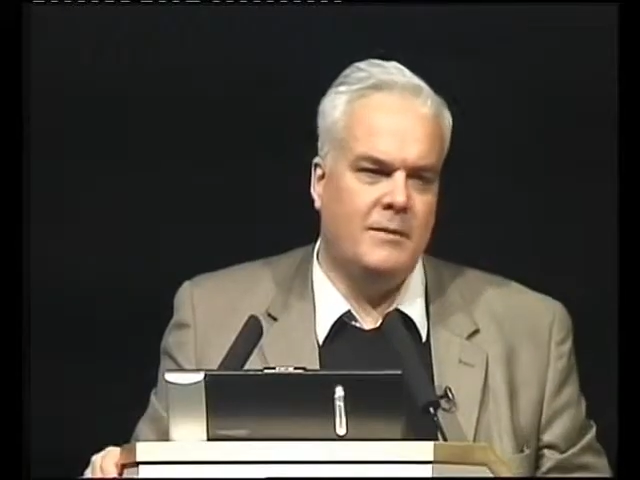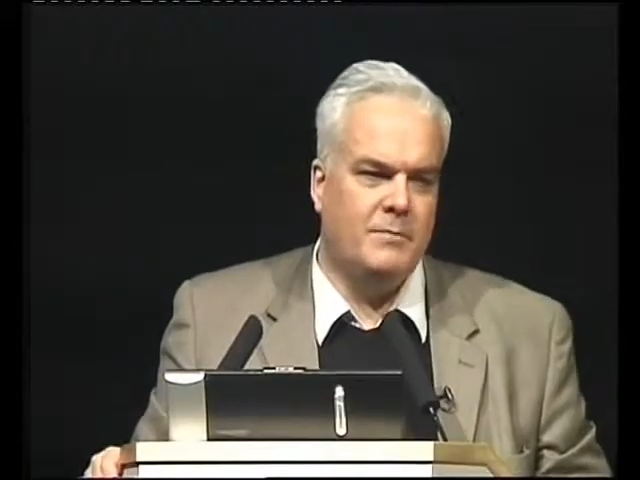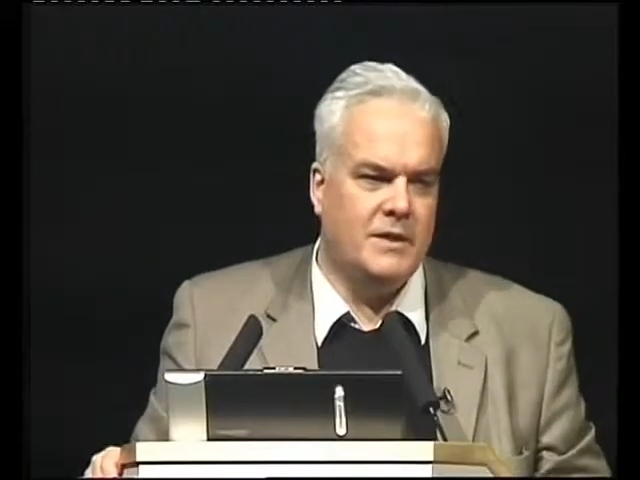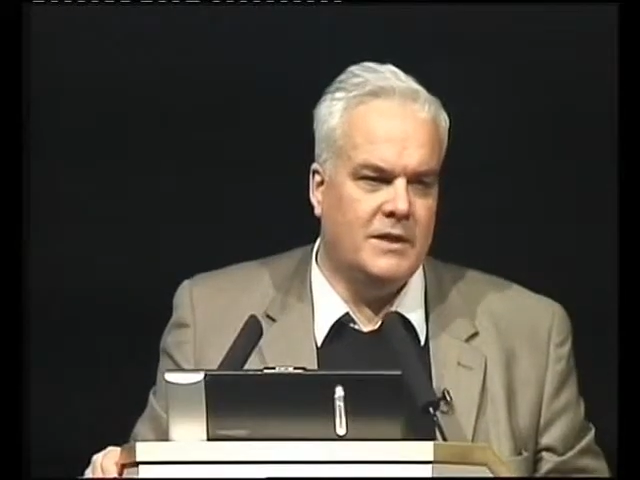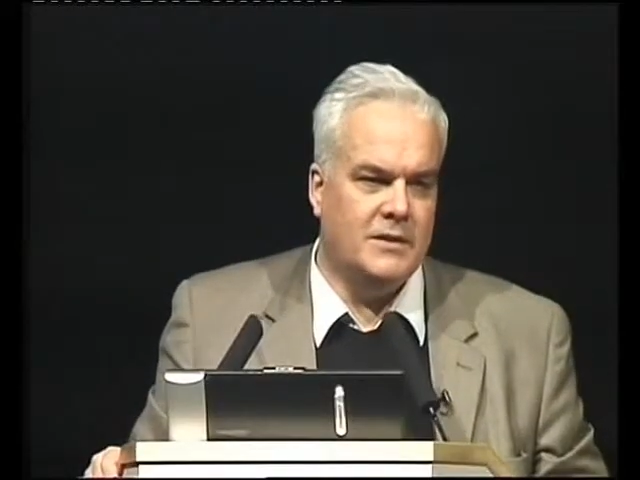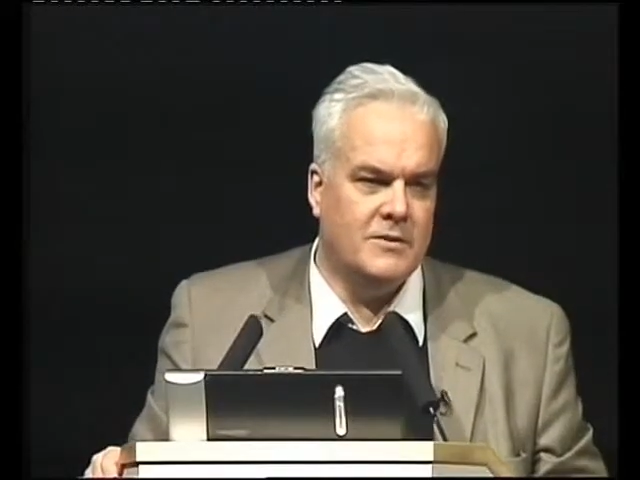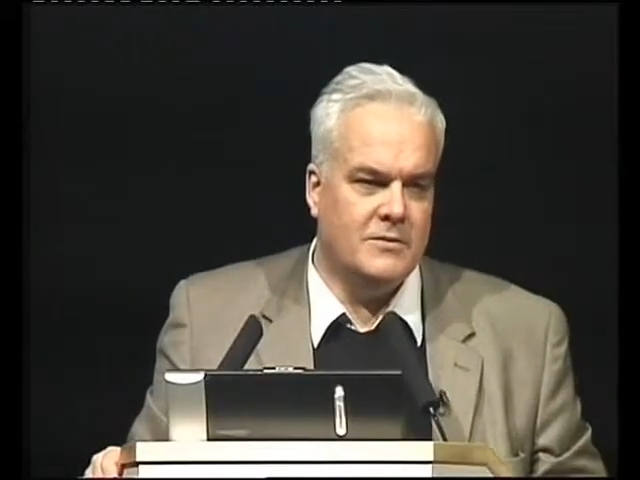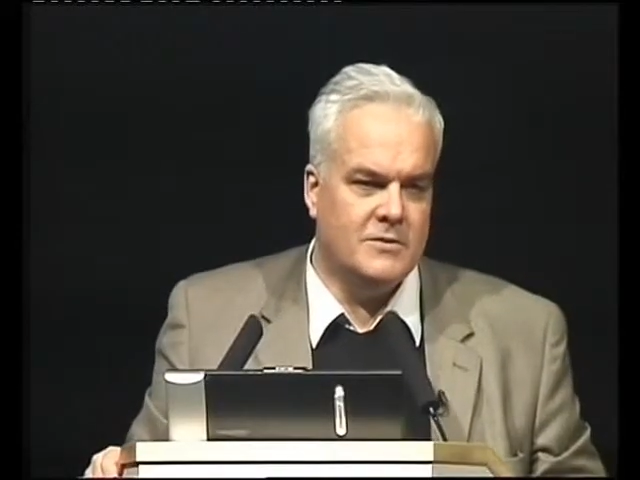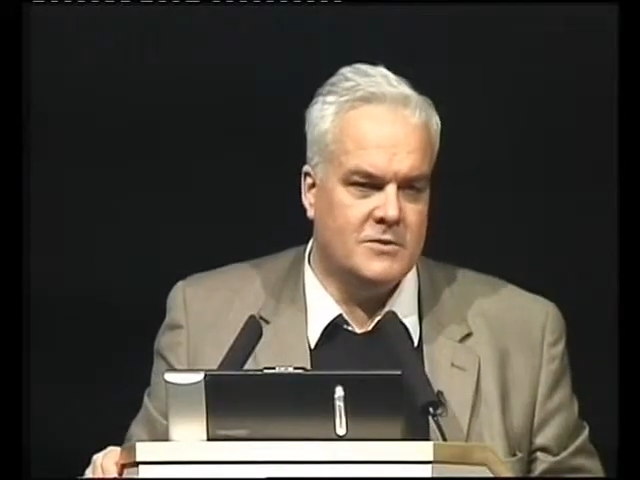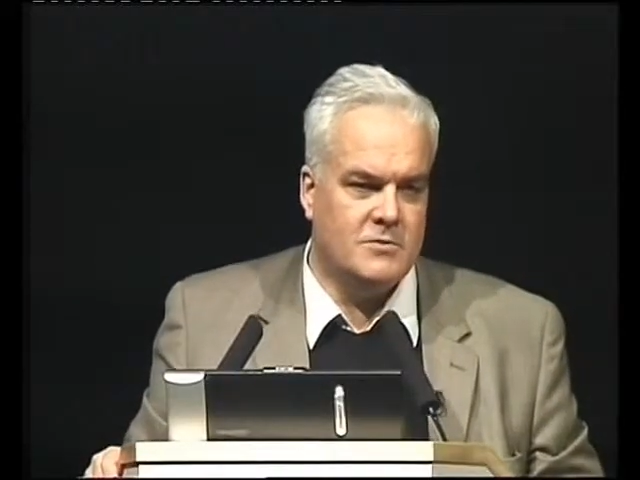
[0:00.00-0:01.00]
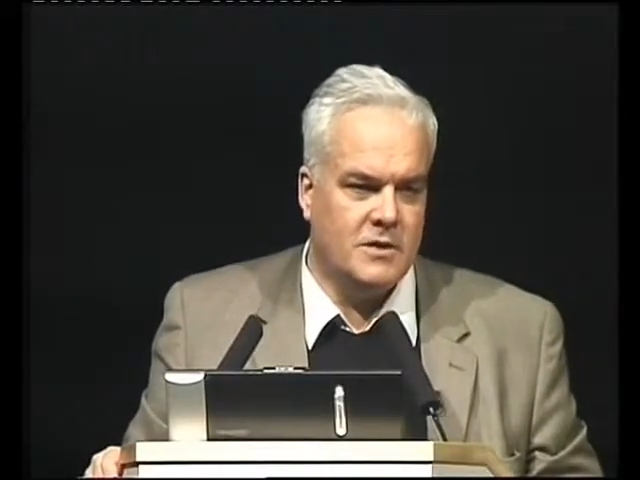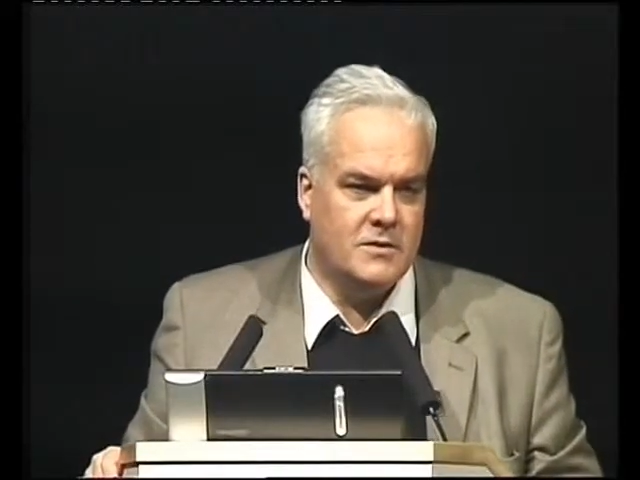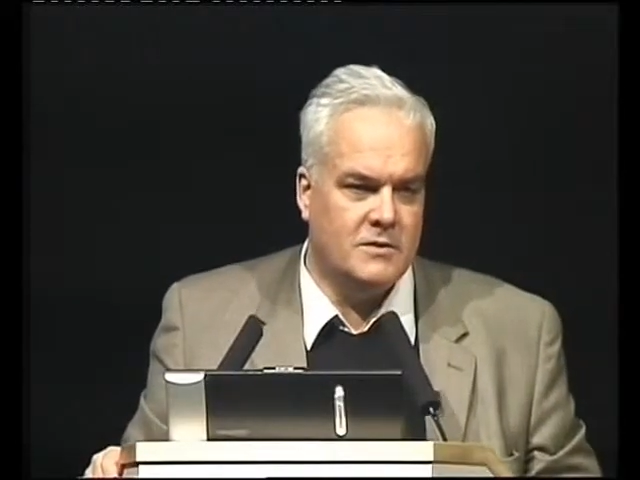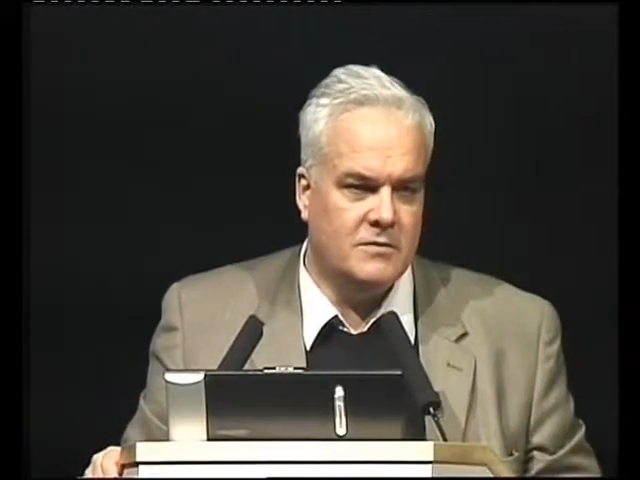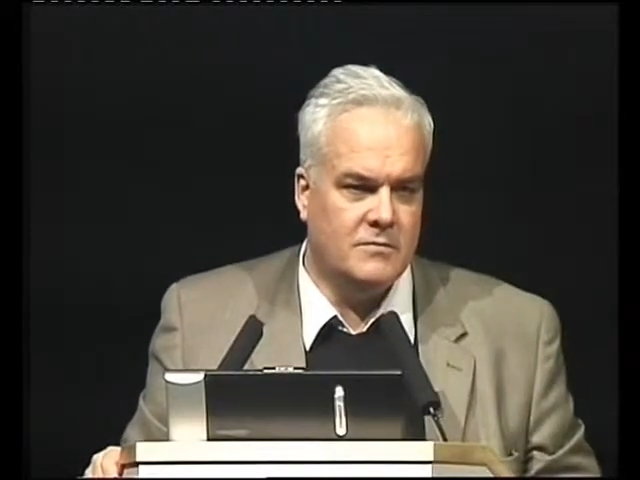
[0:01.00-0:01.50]
are being
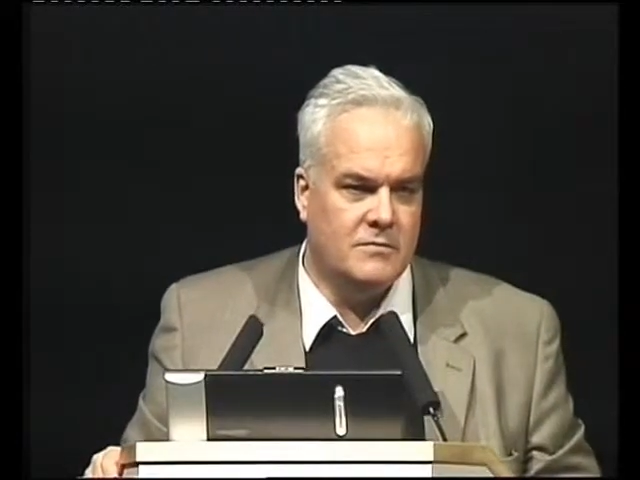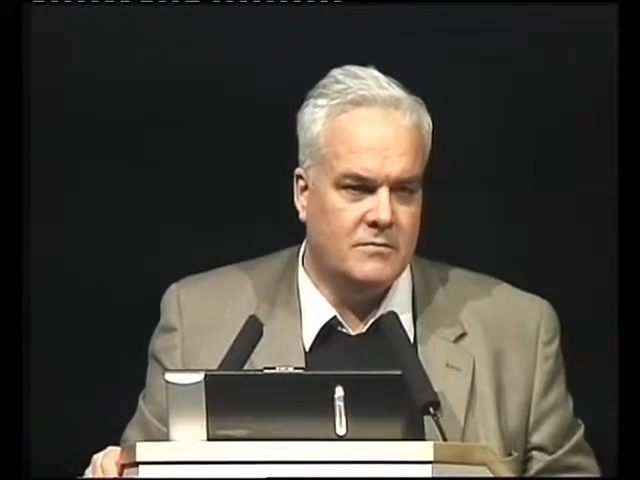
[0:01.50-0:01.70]
constructed.